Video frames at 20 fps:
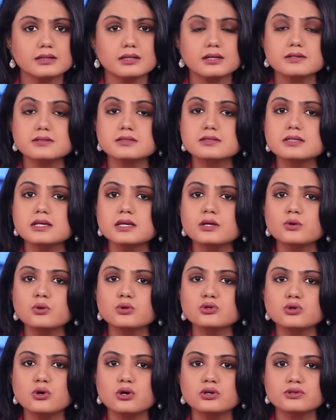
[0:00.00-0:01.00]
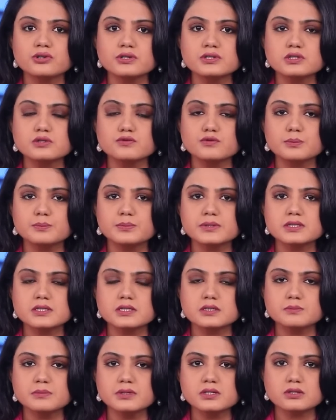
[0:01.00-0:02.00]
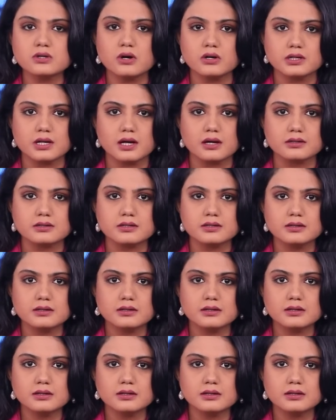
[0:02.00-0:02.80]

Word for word: that there is zero tolerance for business misconduct.